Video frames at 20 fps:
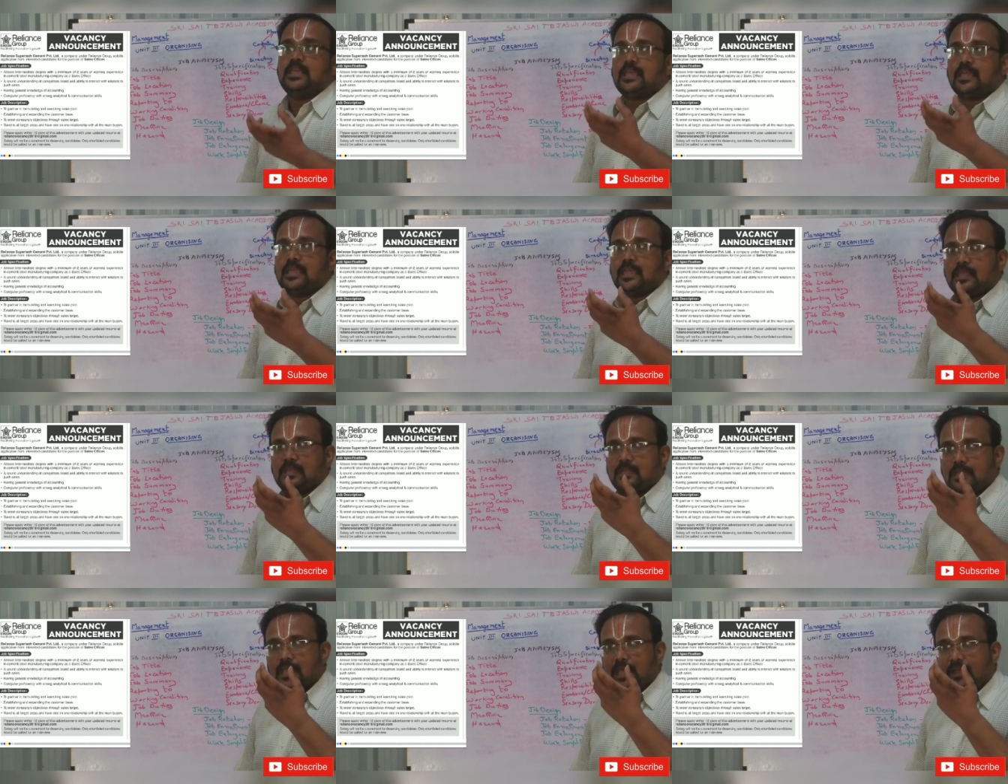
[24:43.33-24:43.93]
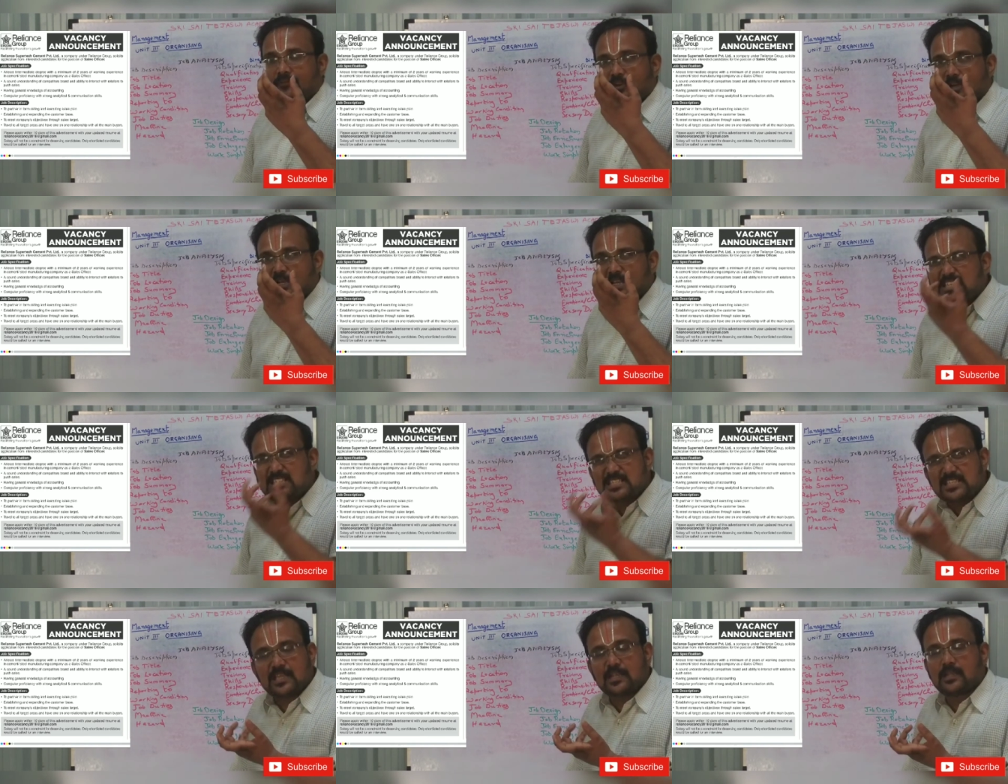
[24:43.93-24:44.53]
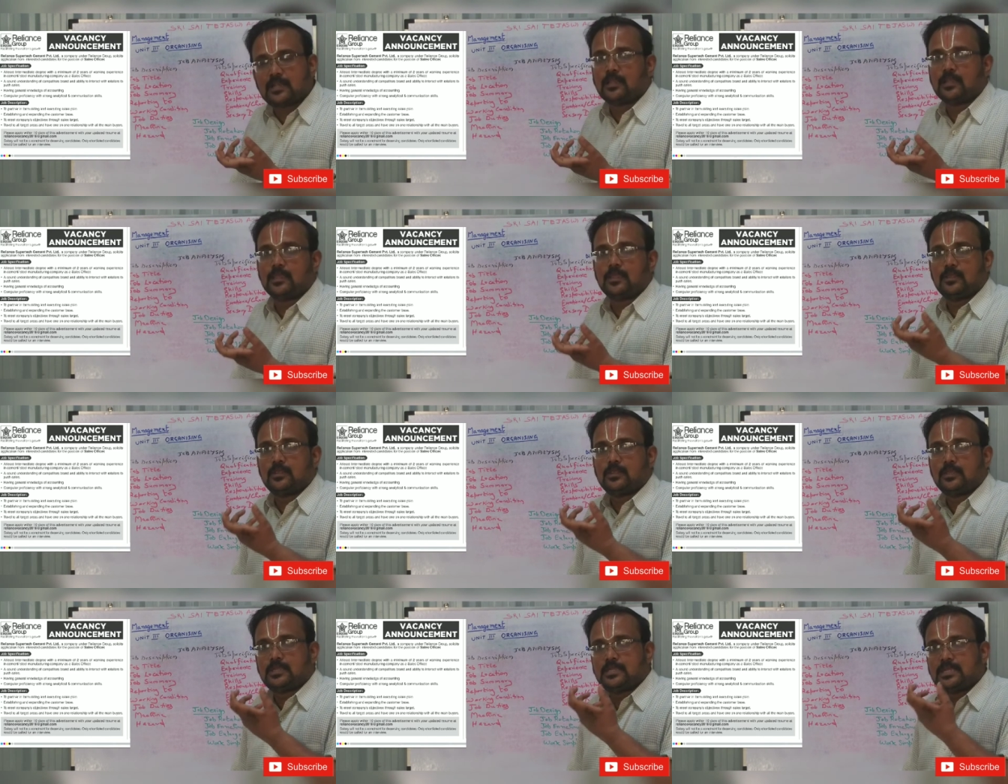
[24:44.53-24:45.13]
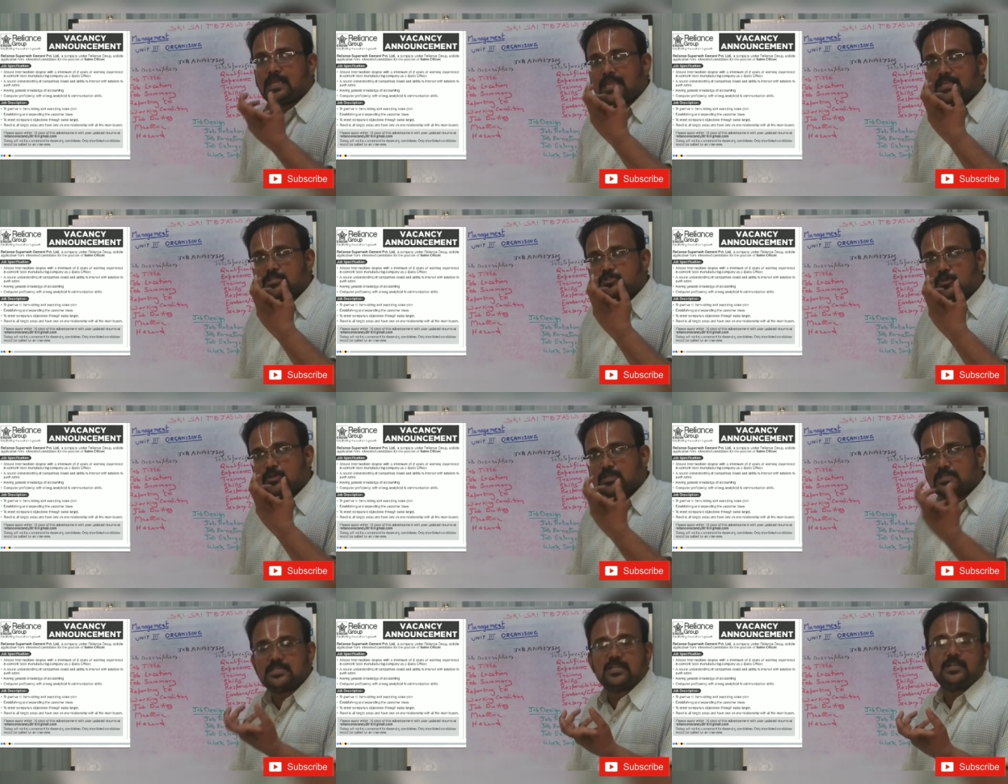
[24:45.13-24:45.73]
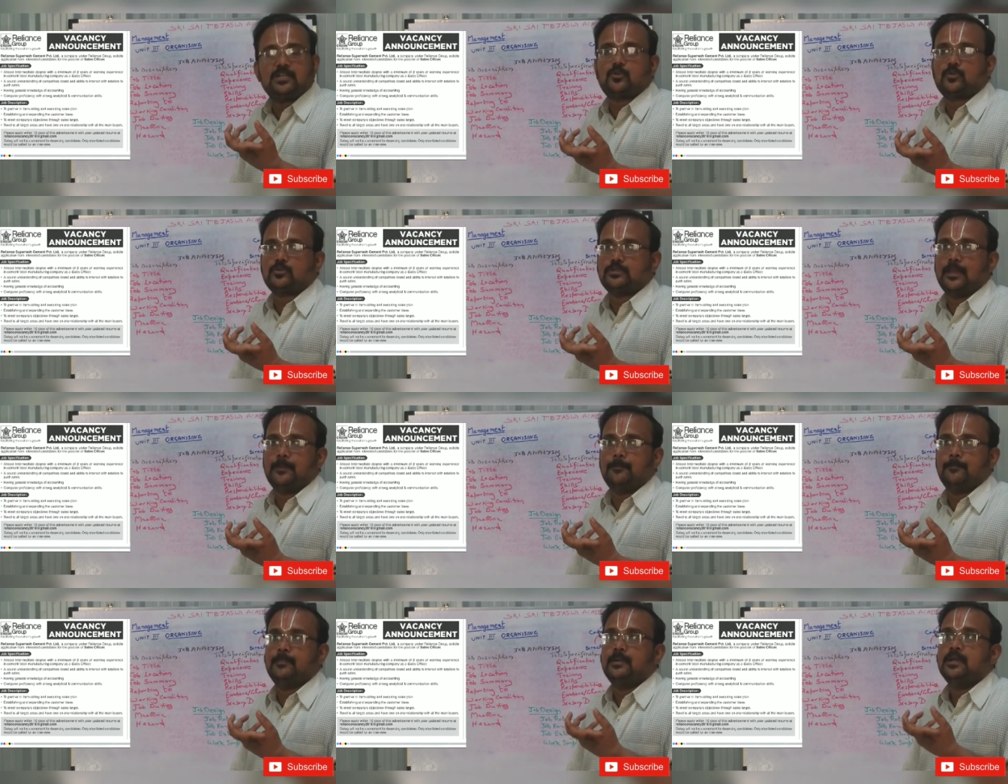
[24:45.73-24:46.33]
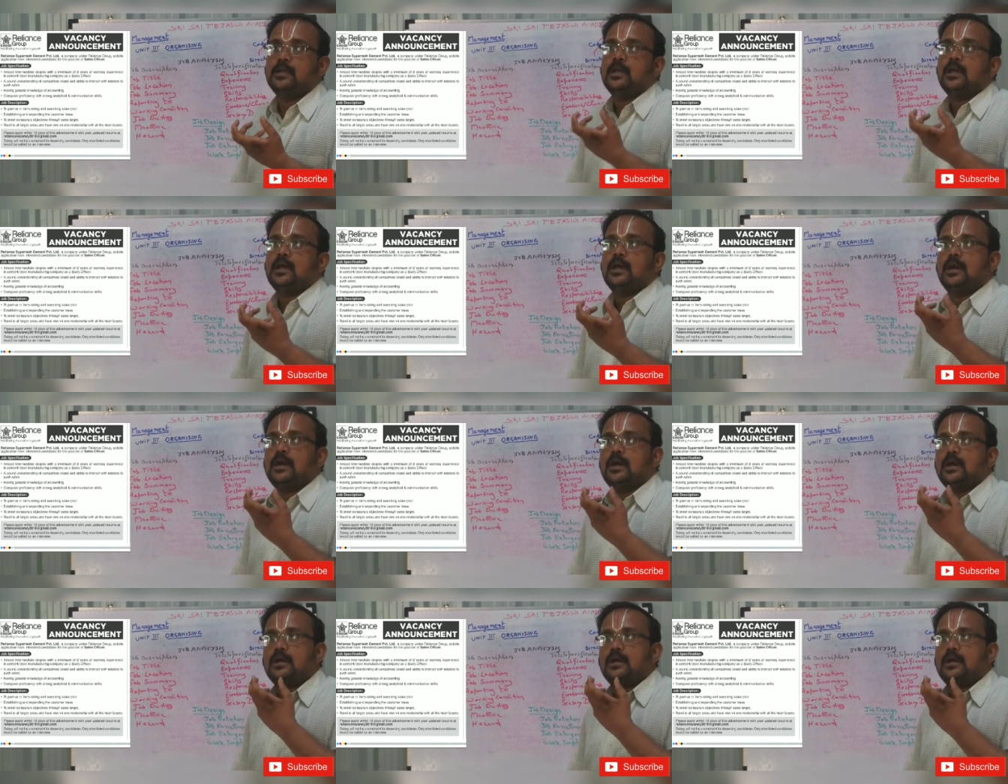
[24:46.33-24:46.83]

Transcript: They have to listen. He has to listen to them.